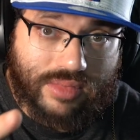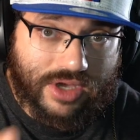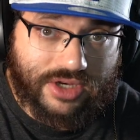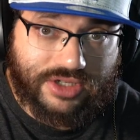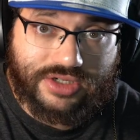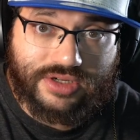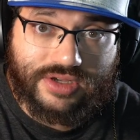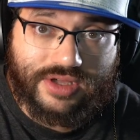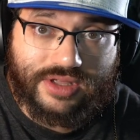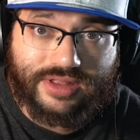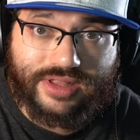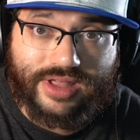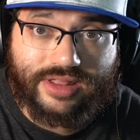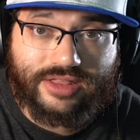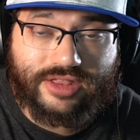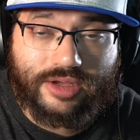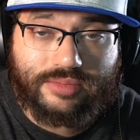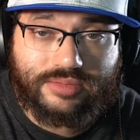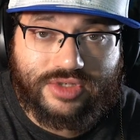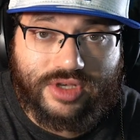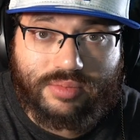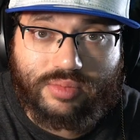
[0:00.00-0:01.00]
Make sure you hit
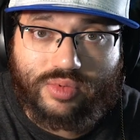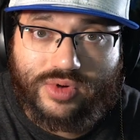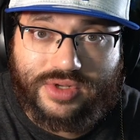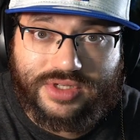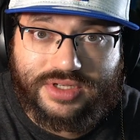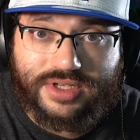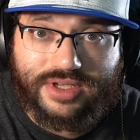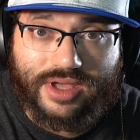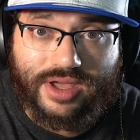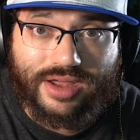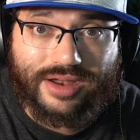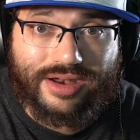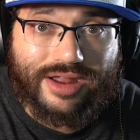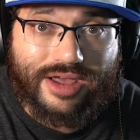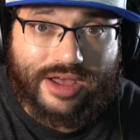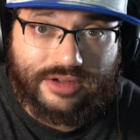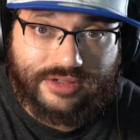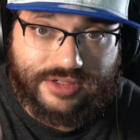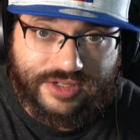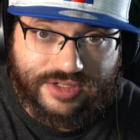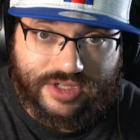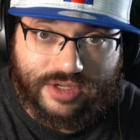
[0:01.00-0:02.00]
that thumbs up once
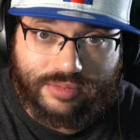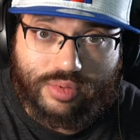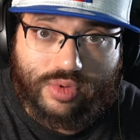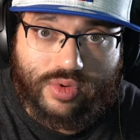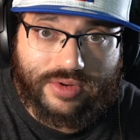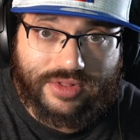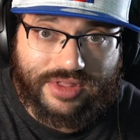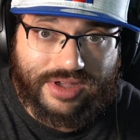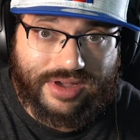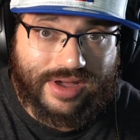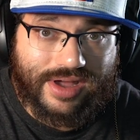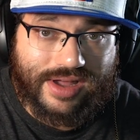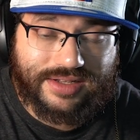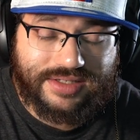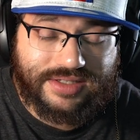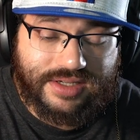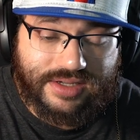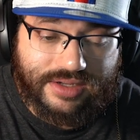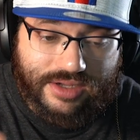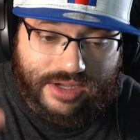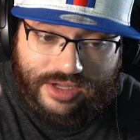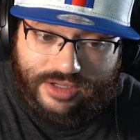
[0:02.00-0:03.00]
again to support the
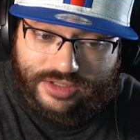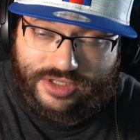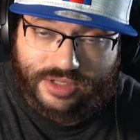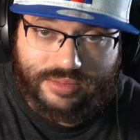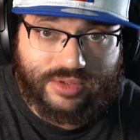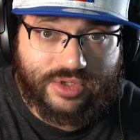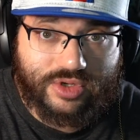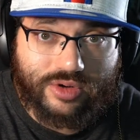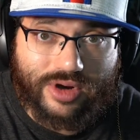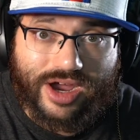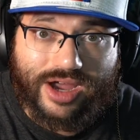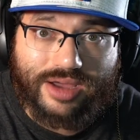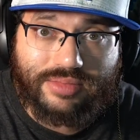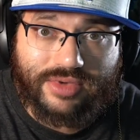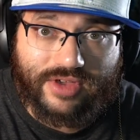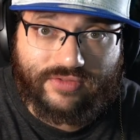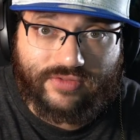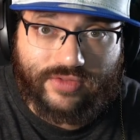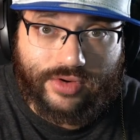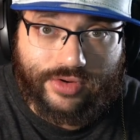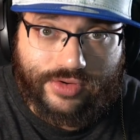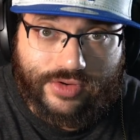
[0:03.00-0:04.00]
content.
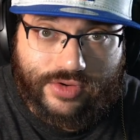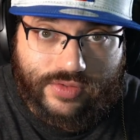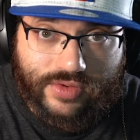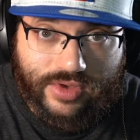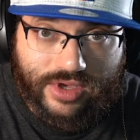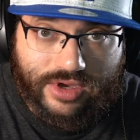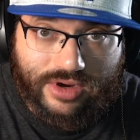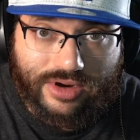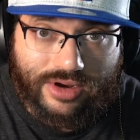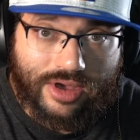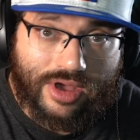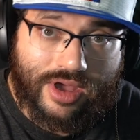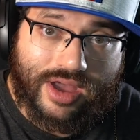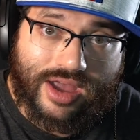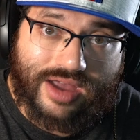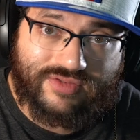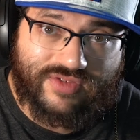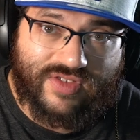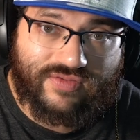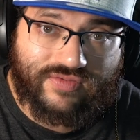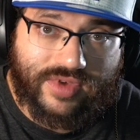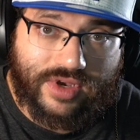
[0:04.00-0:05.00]
Subscribe if you're new here.
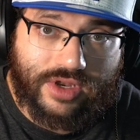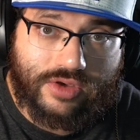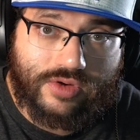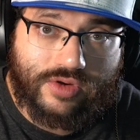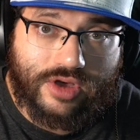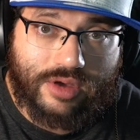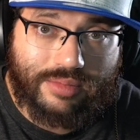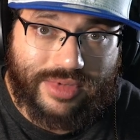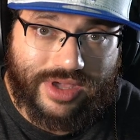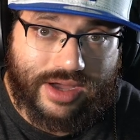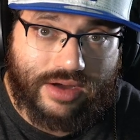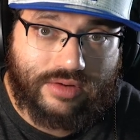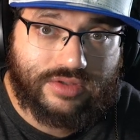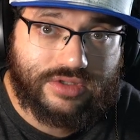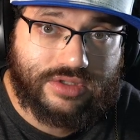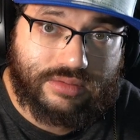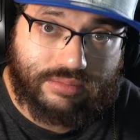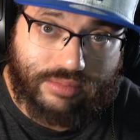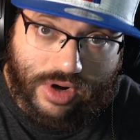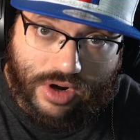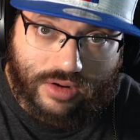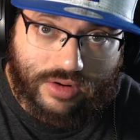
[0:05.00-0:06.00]
I have a video coming
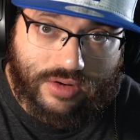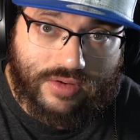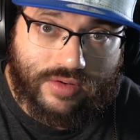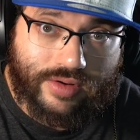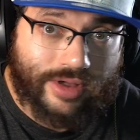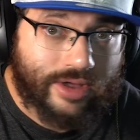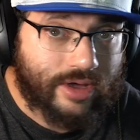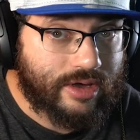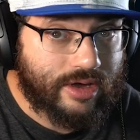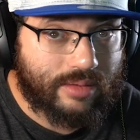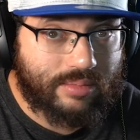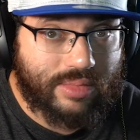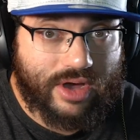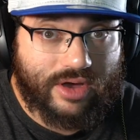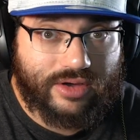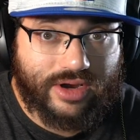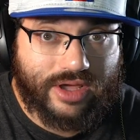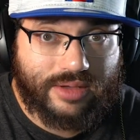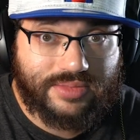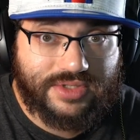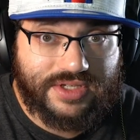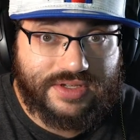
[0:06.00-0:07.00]
out tomorrow
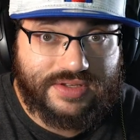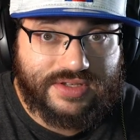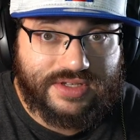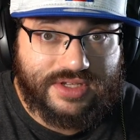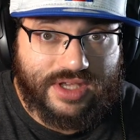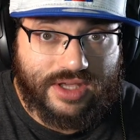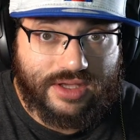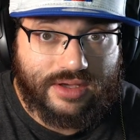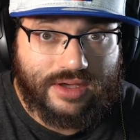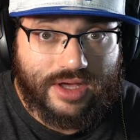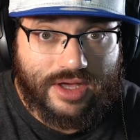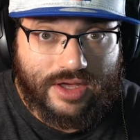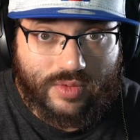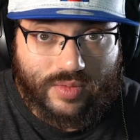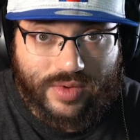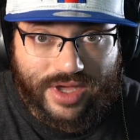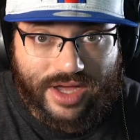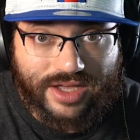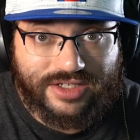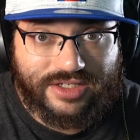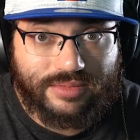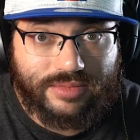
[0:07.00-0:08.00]
about MCC.
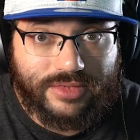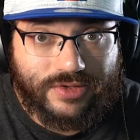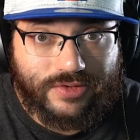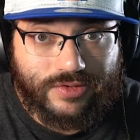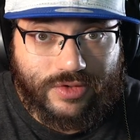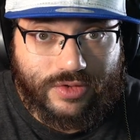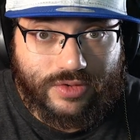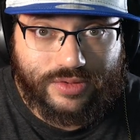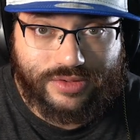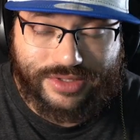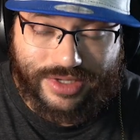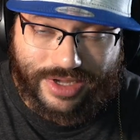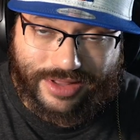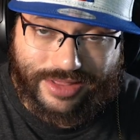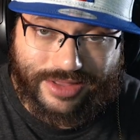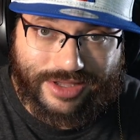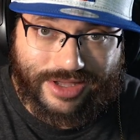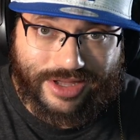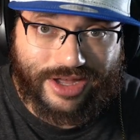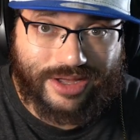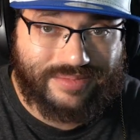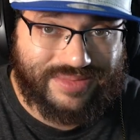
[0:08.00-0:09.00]
We got some new news
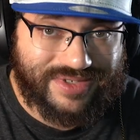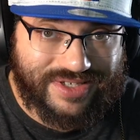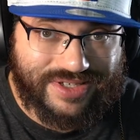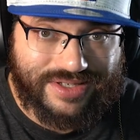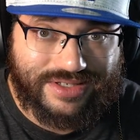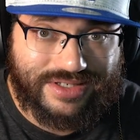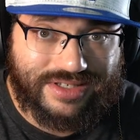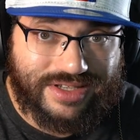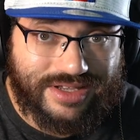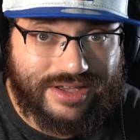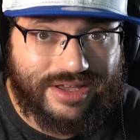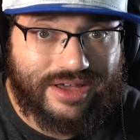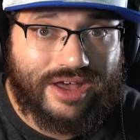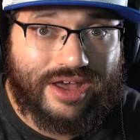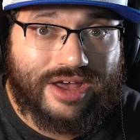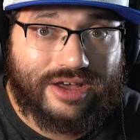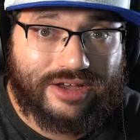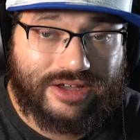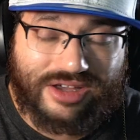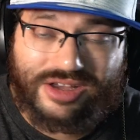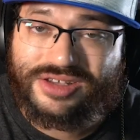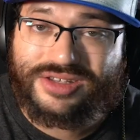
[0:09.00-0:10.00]
on the
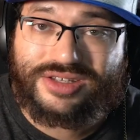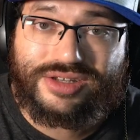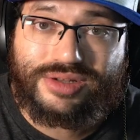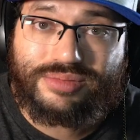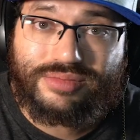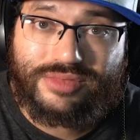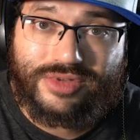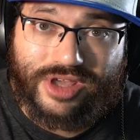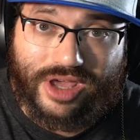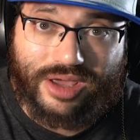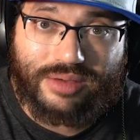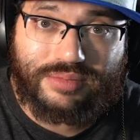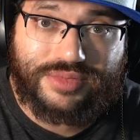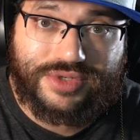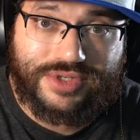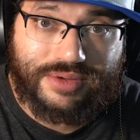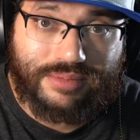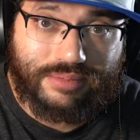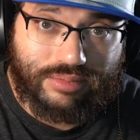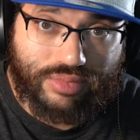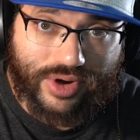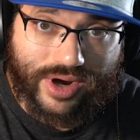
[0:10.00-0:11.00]
MCC custom
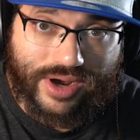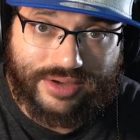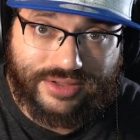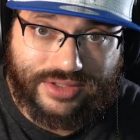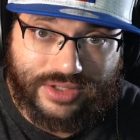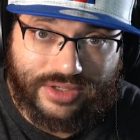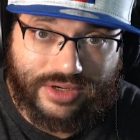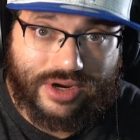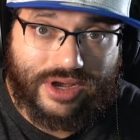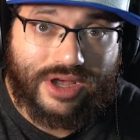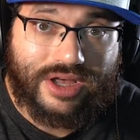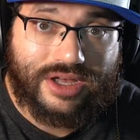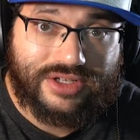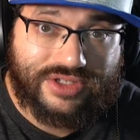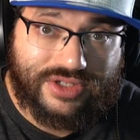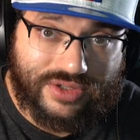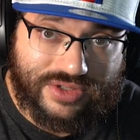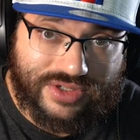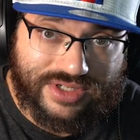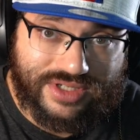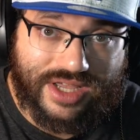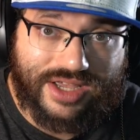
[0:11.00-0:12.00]
games browser,
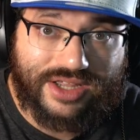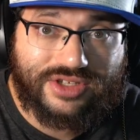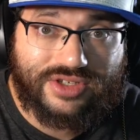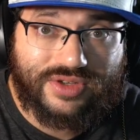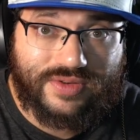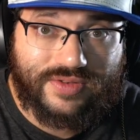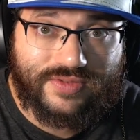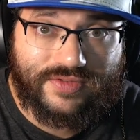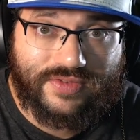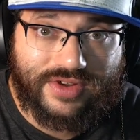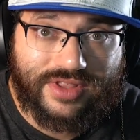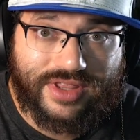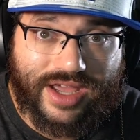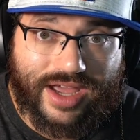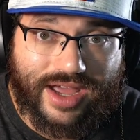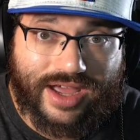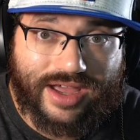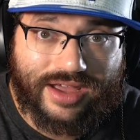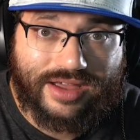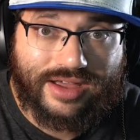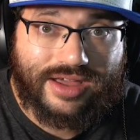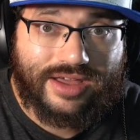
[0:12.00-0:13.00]
so stay tuned for
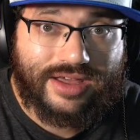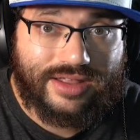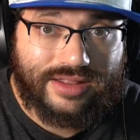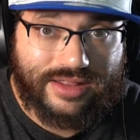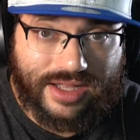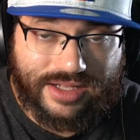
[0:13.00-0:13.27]
that.